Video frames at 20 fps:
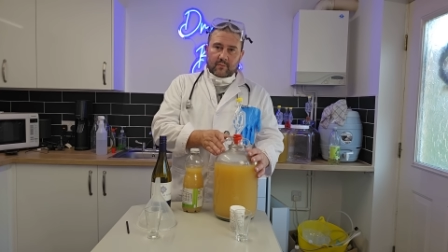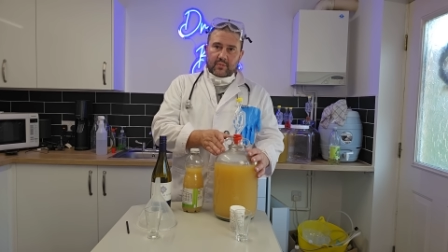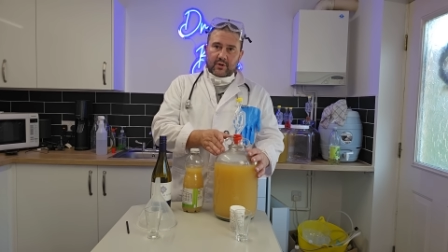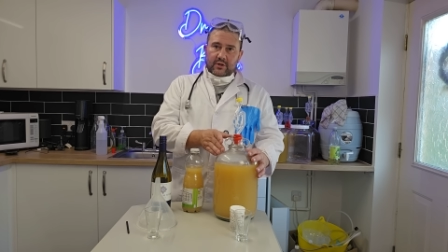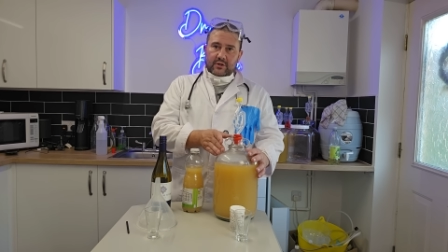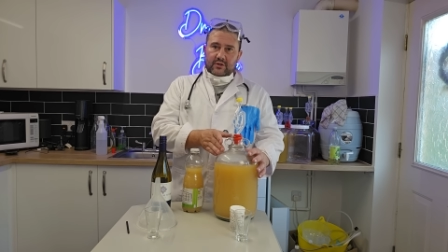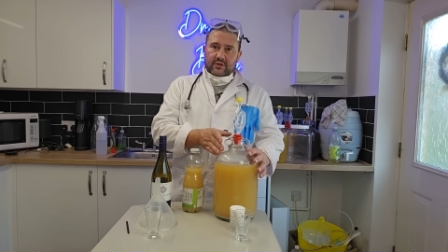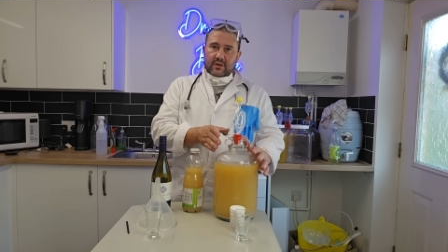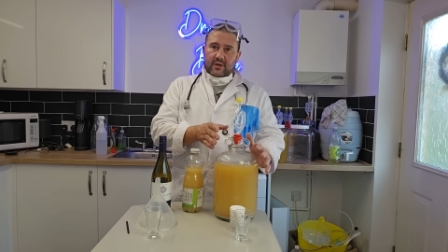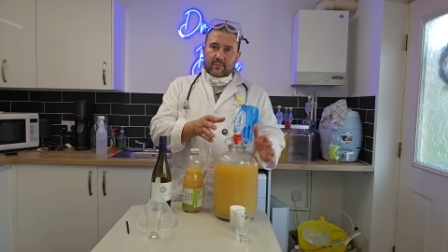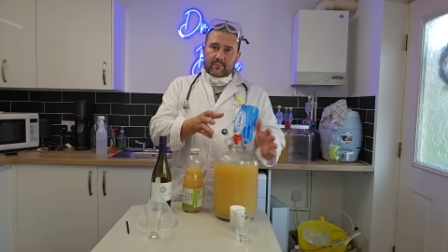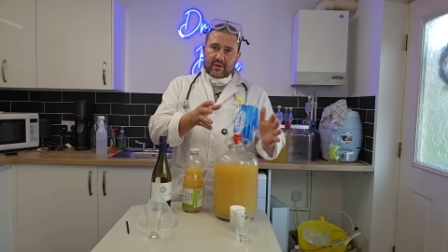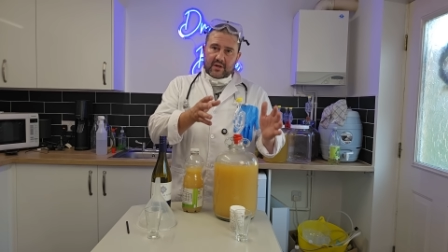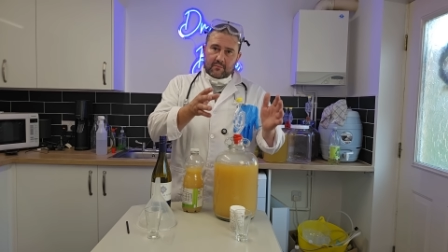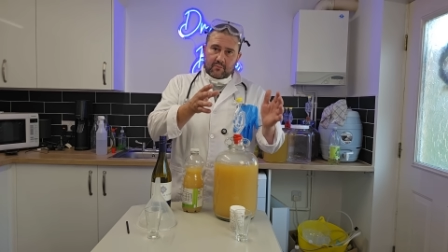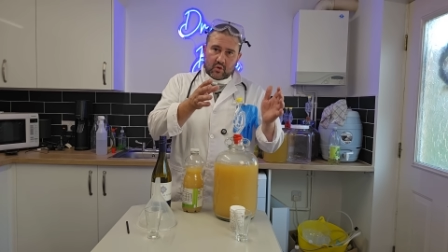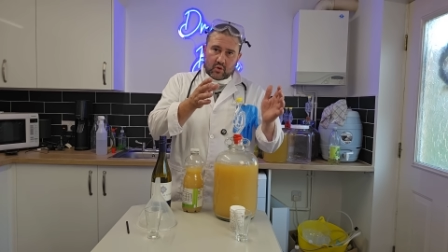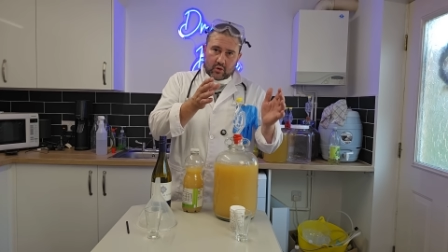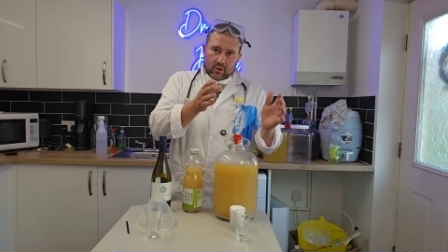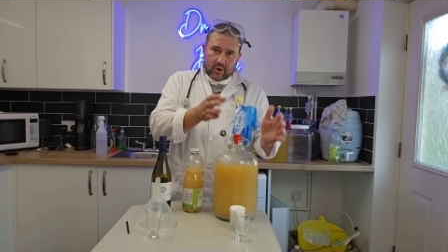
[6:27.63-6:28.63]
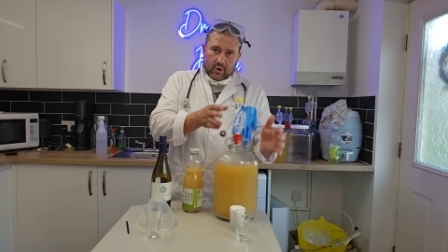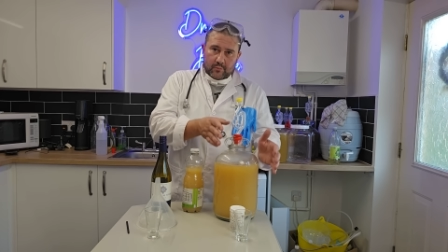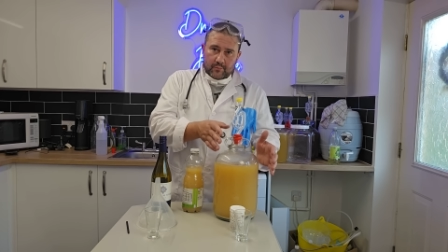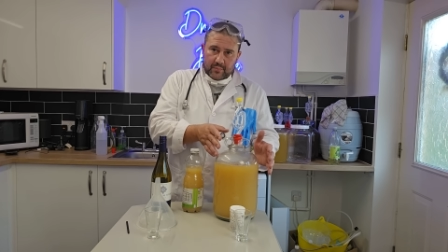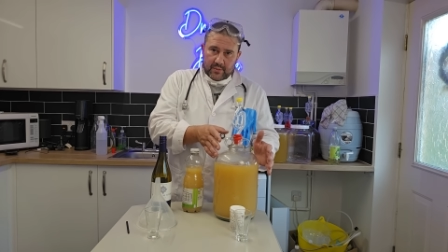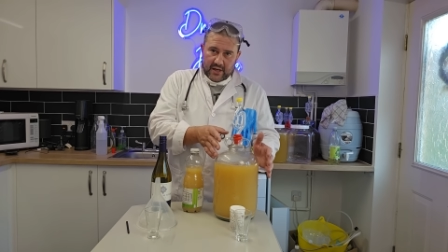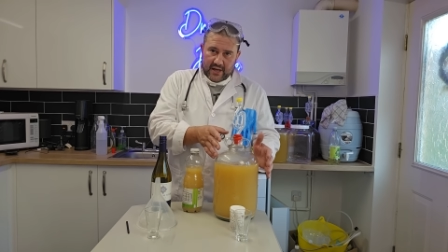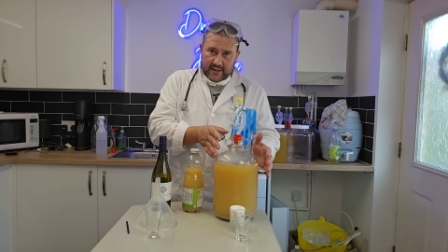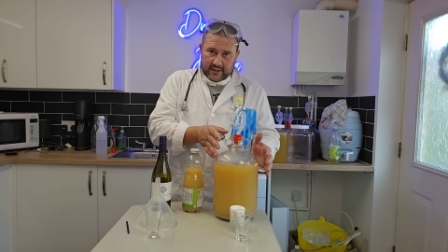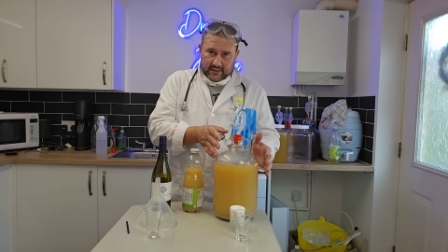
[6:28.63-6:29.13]
but a bit more
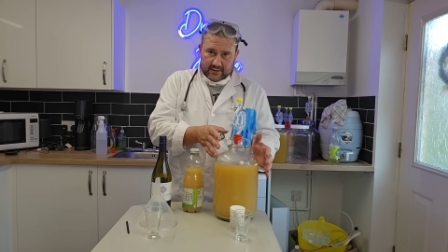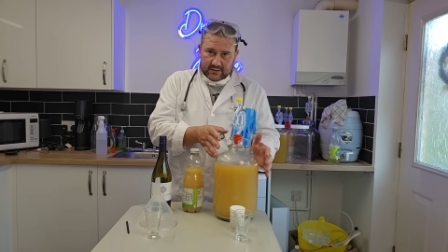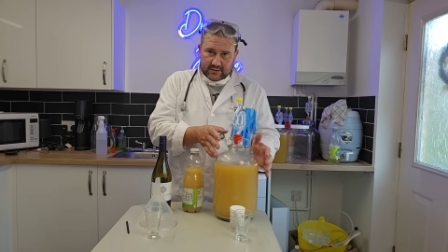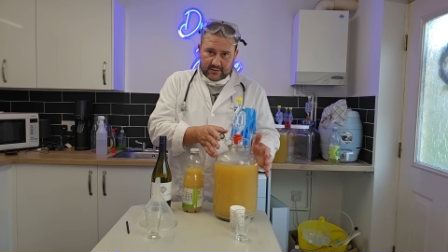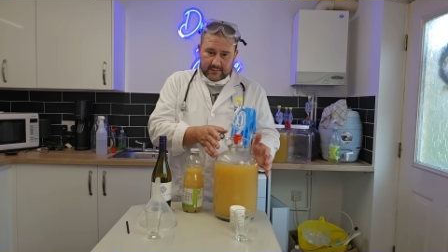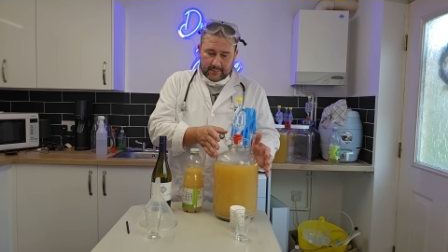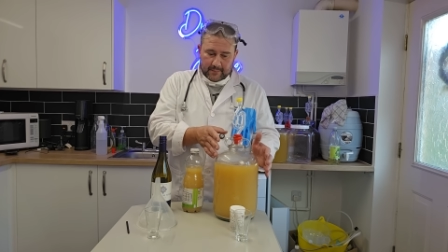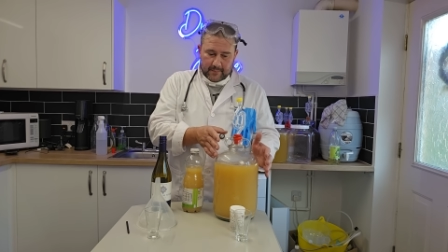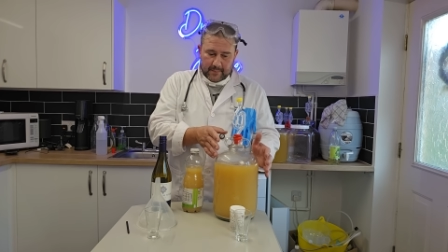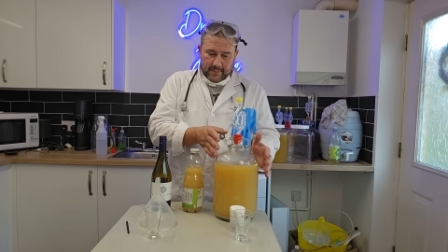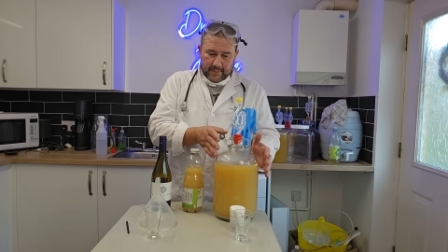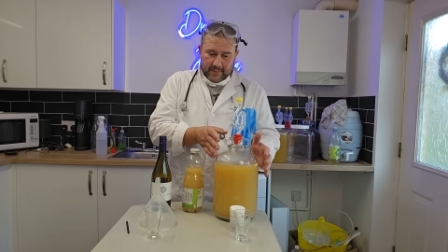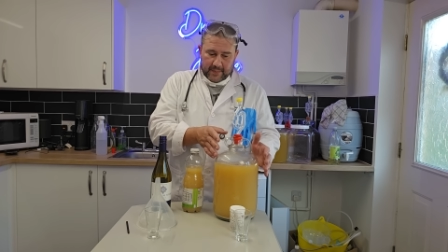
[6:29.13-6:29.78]
complex.